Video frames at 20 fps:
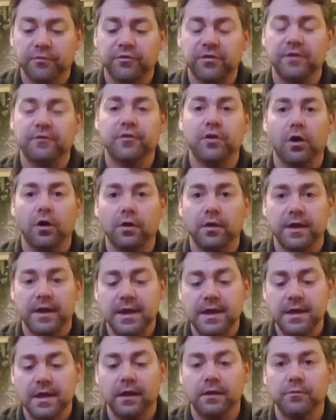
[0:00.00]
So you've got
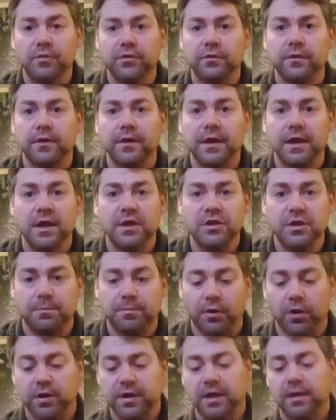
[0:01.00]
heat element in your
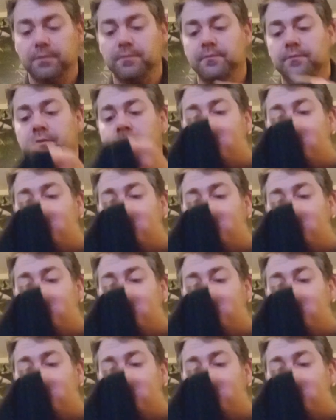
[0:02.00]
pocket,